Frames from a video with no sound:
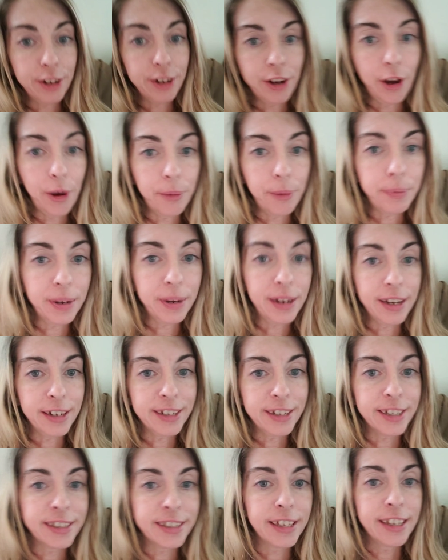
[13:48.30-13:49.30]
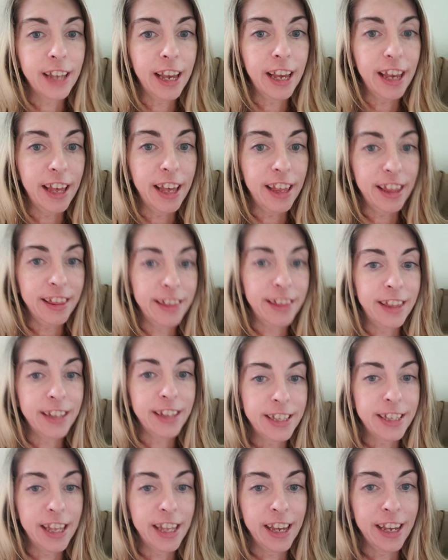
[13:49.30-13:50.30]
go because
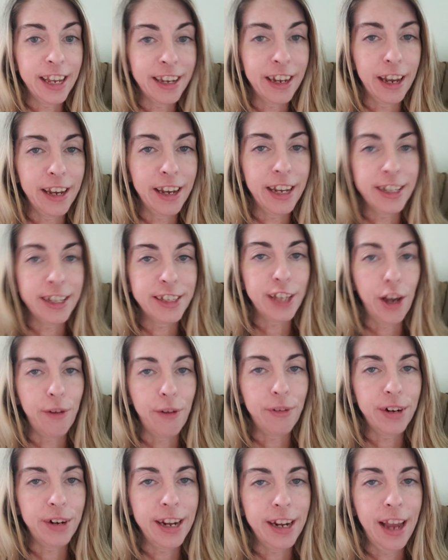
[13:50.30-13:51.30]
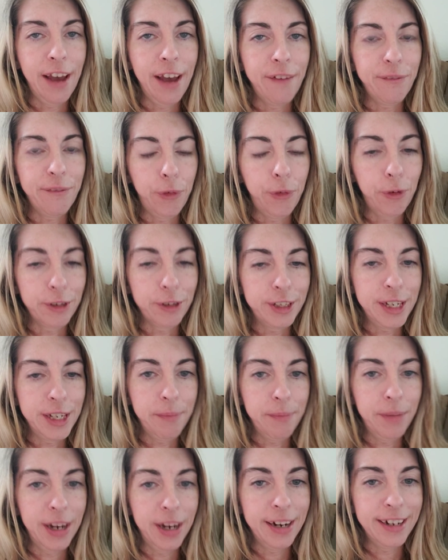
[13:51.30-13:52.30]
this thing, it's already at
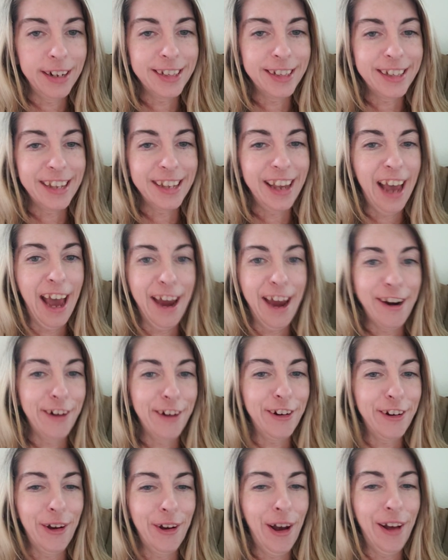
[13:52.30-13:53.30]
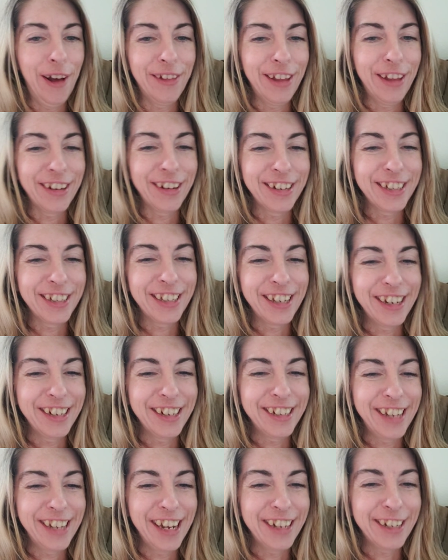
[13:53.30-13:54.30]
14 minutes. I don't know how long it's going
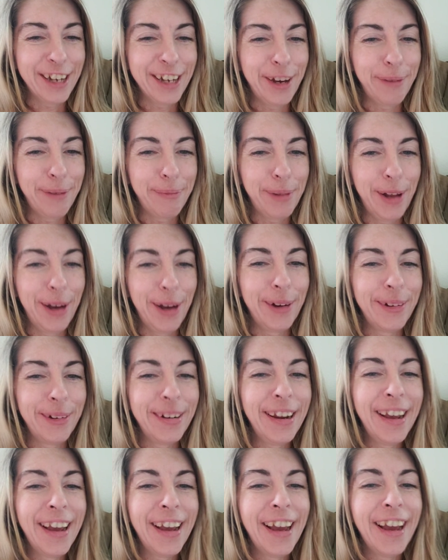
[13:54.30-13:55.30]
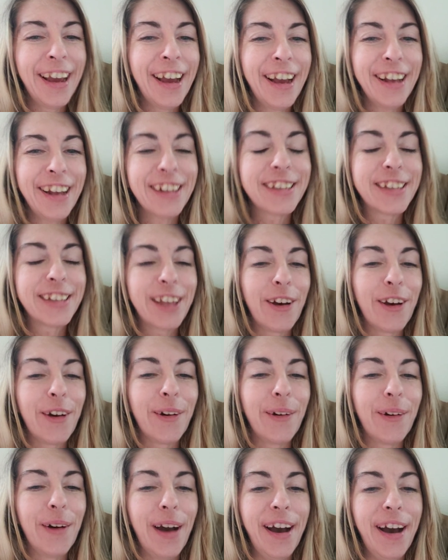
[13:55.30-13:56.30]
to take to upload.
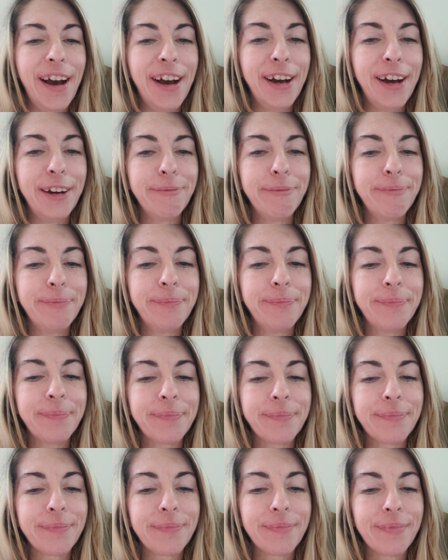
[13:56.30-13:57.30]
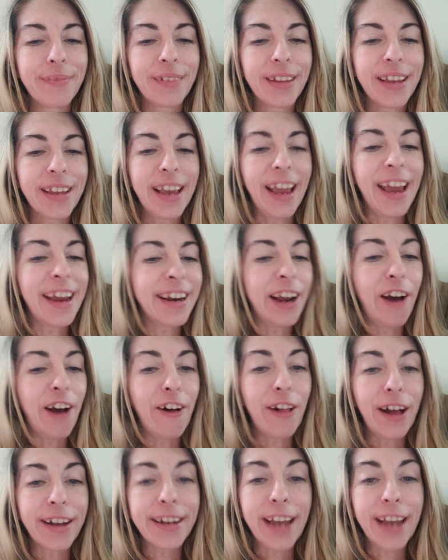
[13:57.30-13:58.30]
So, and
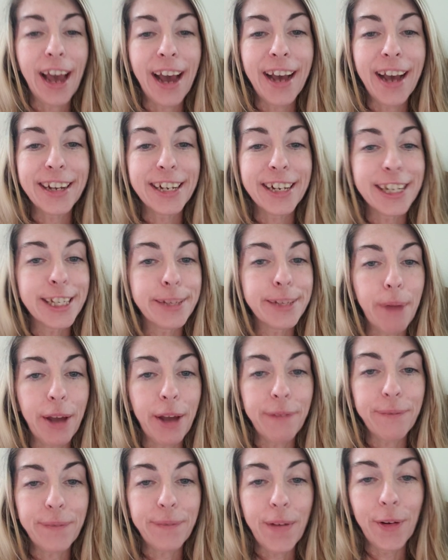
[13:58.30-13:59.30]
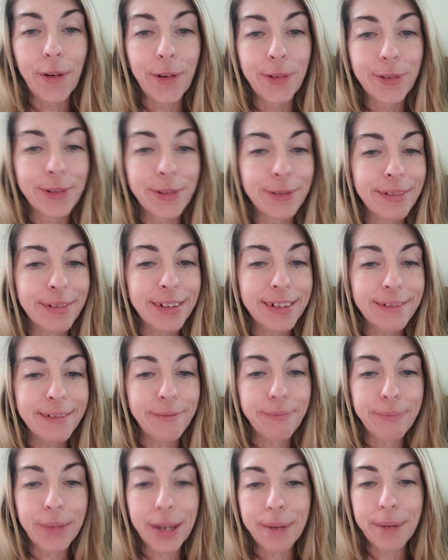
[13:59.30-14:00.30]
all I got is my phone,
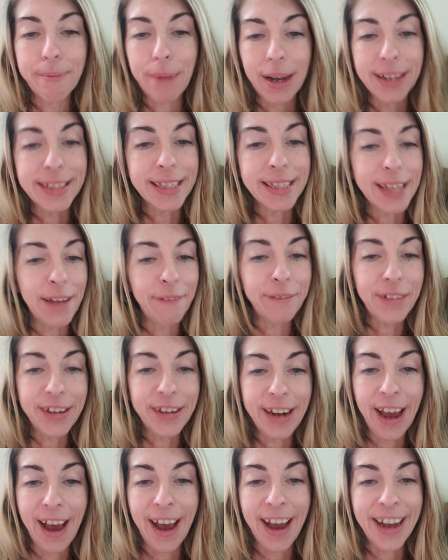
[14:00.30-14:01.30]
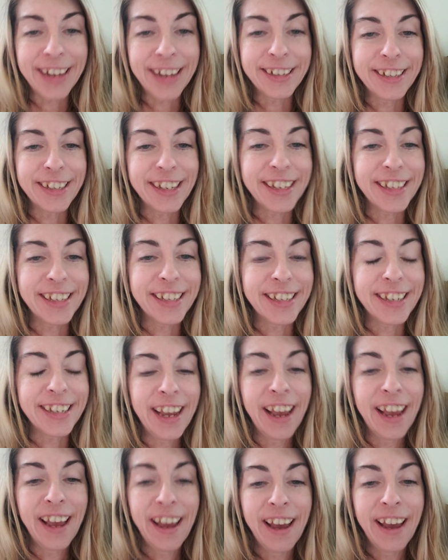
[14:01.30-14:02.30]
me, myself, and I just
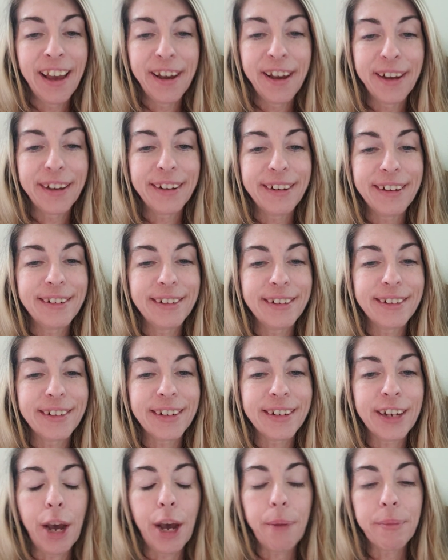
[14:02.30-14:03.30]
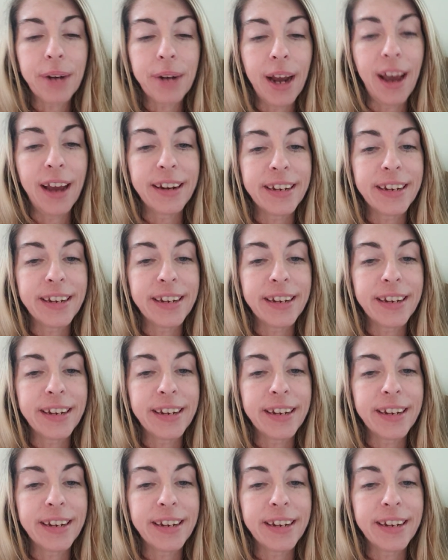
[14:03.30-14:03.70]
coming on